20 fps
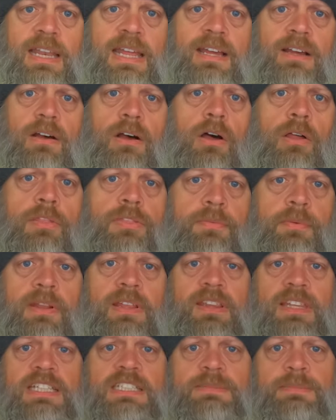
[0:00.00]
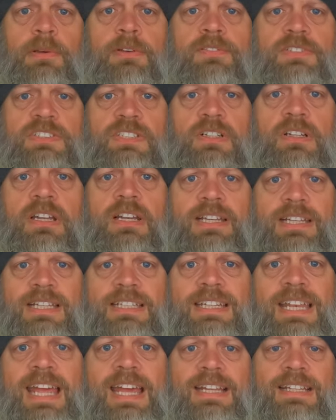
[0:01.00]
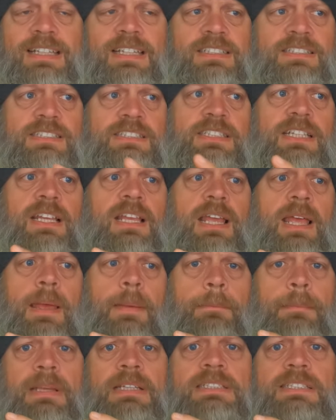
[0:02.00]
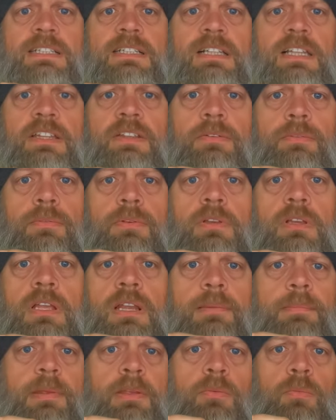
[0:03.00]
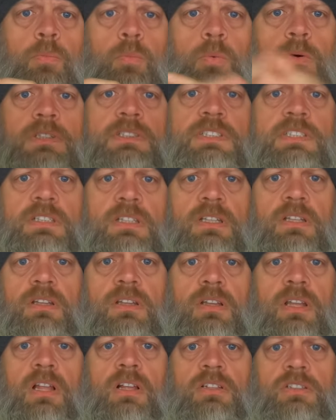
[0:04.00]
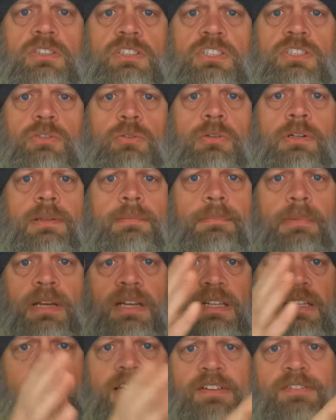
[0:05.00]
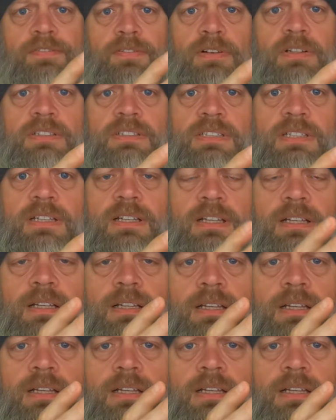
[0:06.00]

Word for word: Now, all three of these movies are going to connect. It's basically going to be one long story, but in different